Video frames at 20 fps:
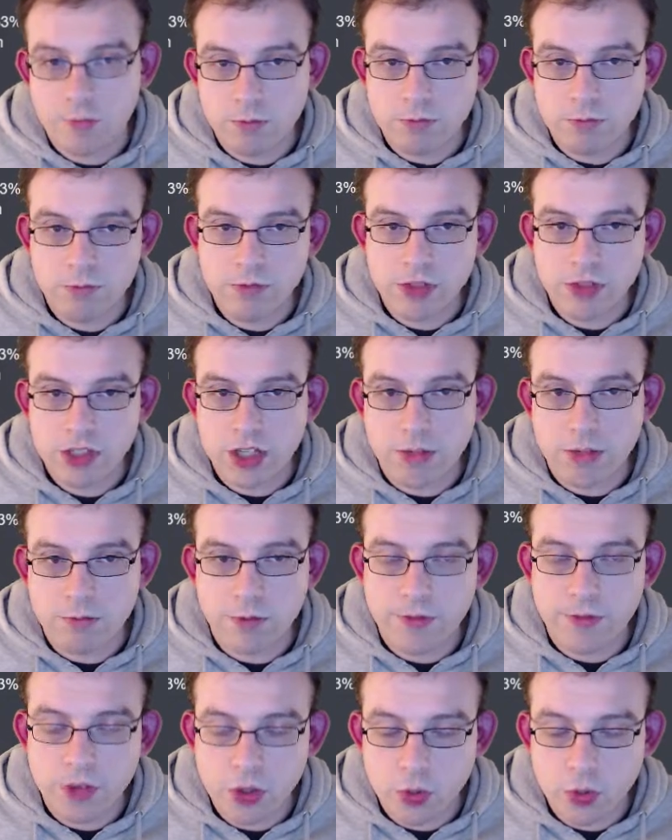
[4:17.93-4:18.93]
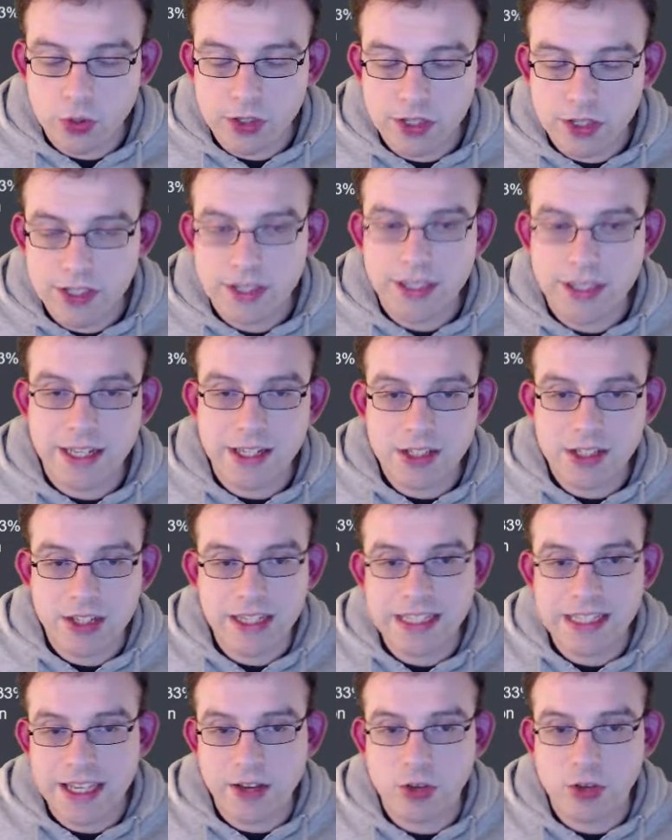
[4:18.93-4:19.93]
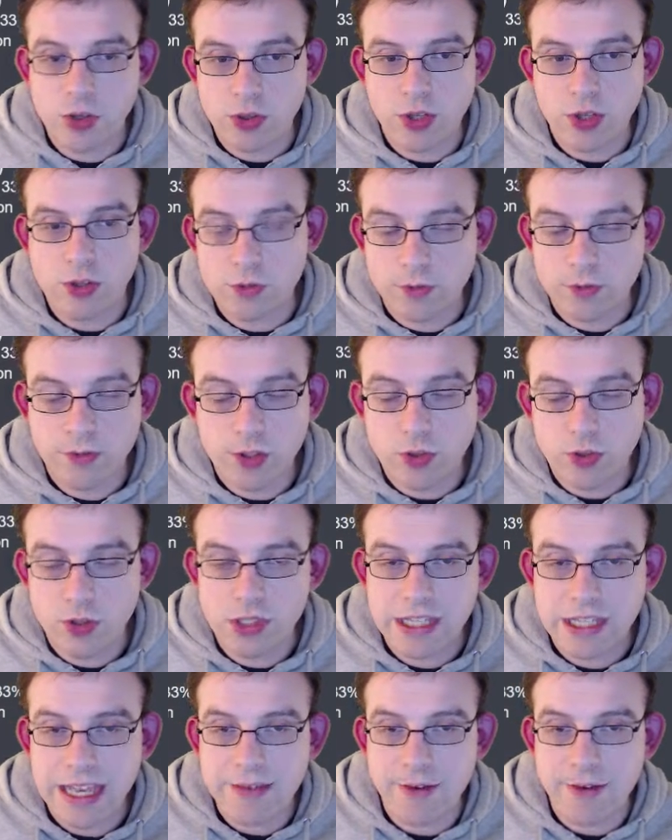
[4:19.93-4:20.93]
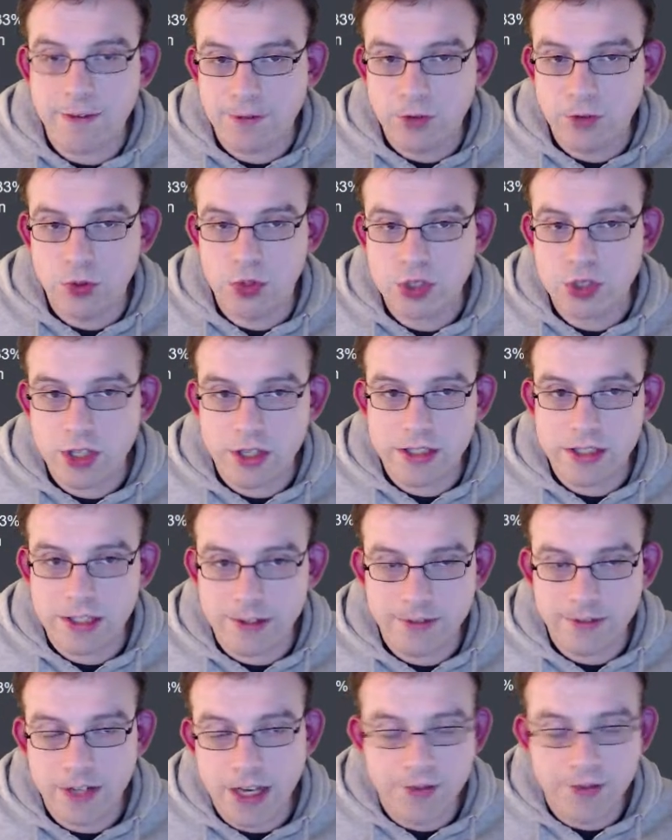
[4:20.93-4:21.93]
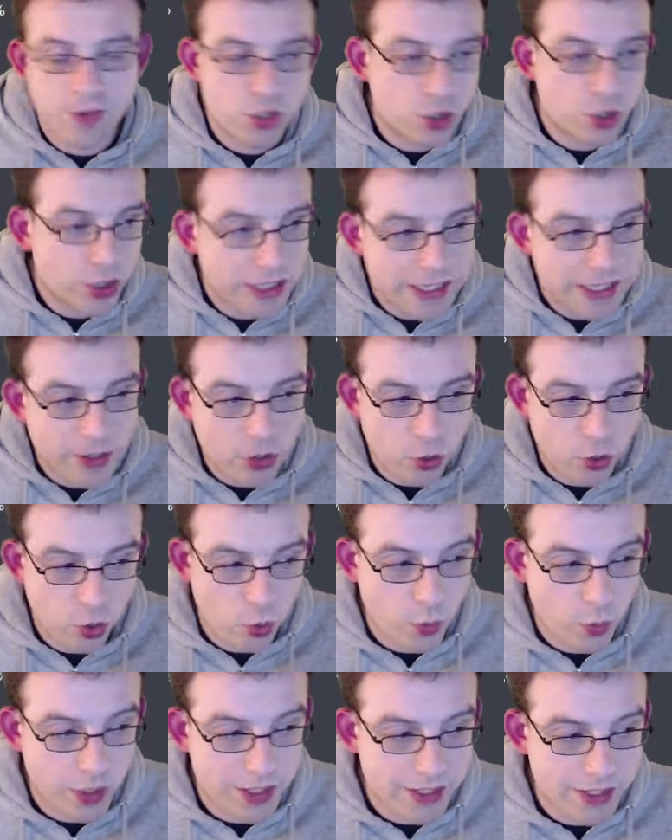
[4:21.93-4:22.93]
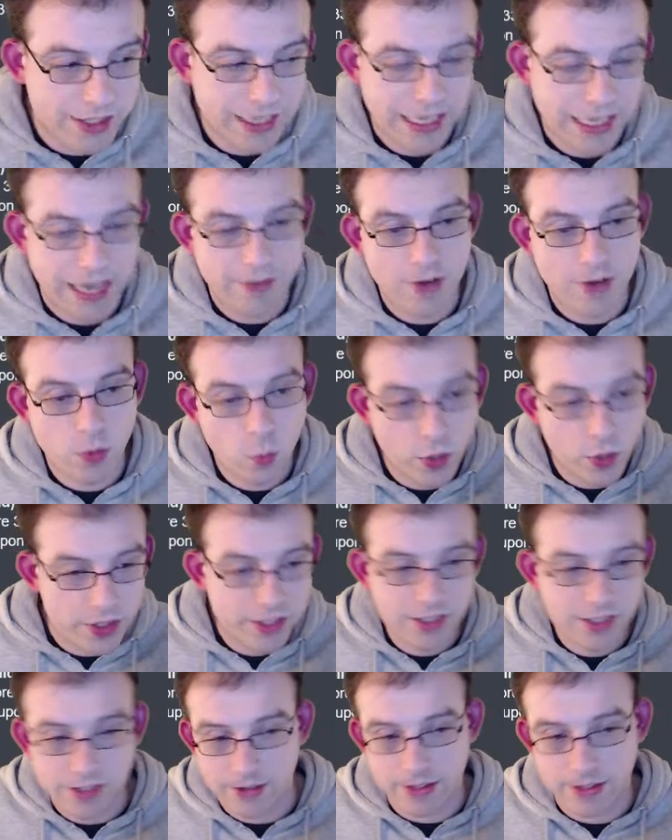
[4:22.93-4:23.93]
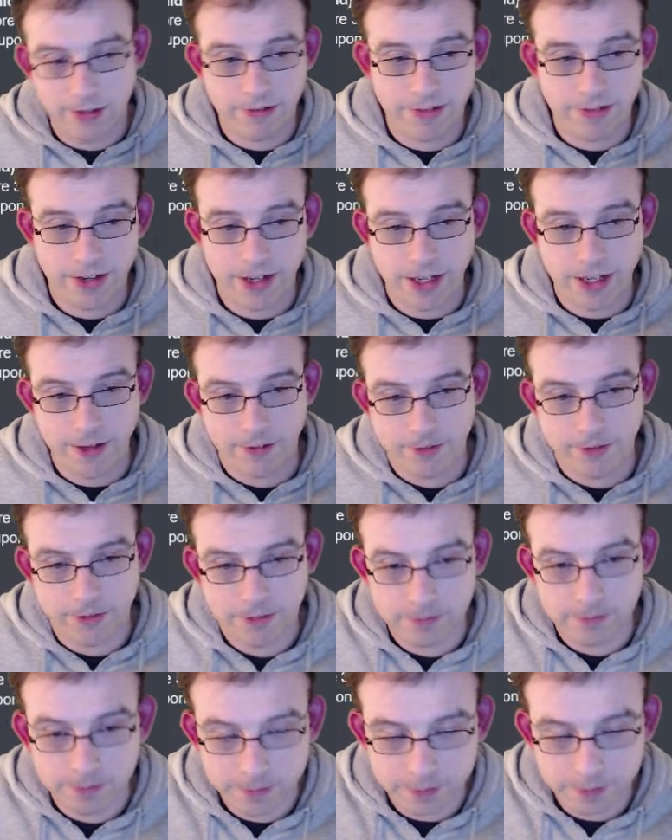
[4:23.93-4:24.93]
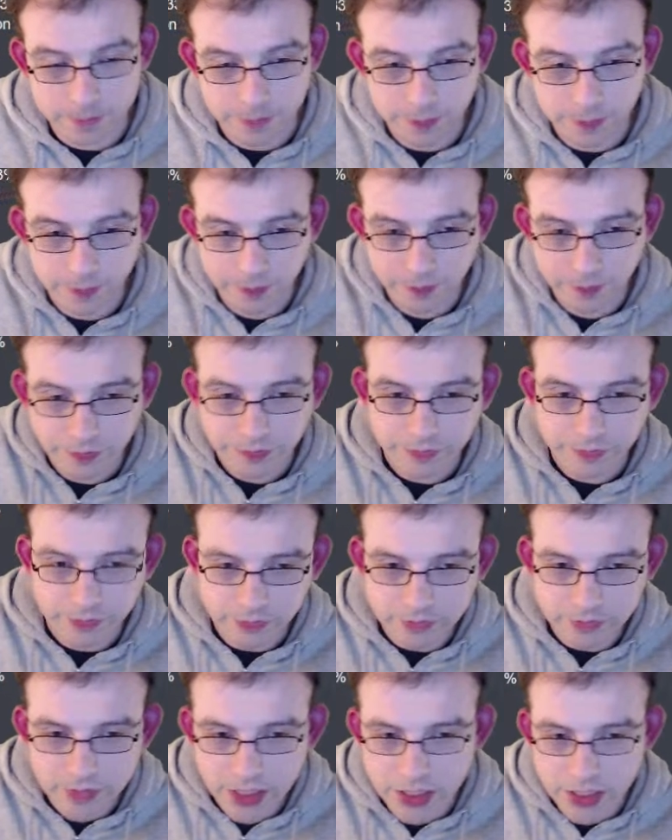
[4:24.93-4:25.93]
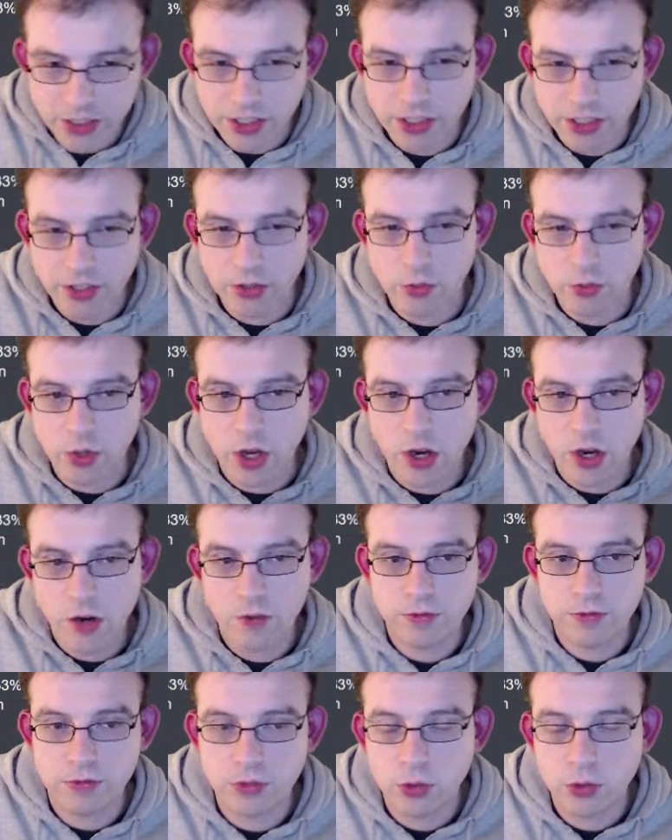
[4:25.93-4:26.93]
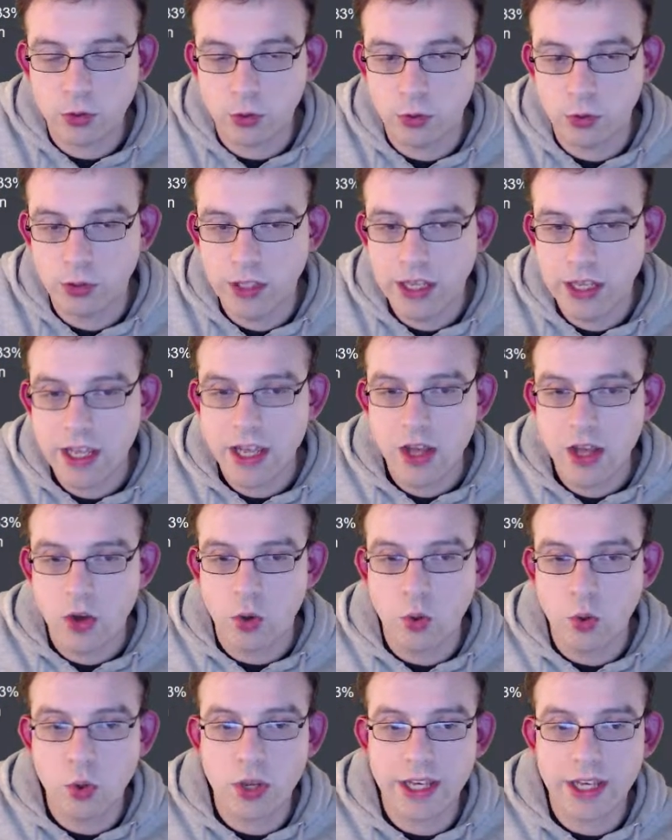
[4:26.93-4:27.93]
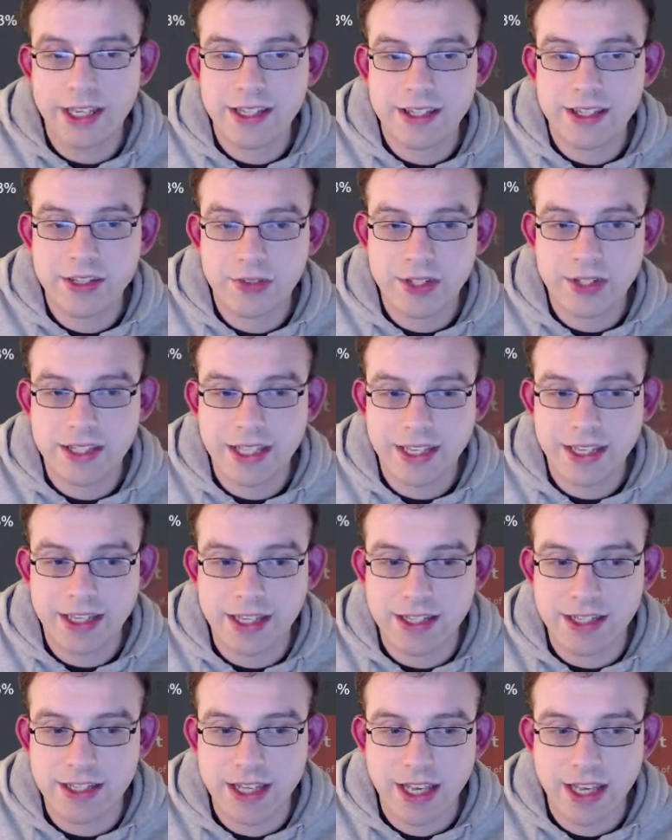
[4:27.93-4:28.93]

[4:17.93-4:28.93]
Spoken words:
certain reviewers, then it's going to tell you those reviewers gave it 4 stars out of 5. It's not going to tell you all the ones that gave it 1 star out of 5. So overall, all I can sort of say is,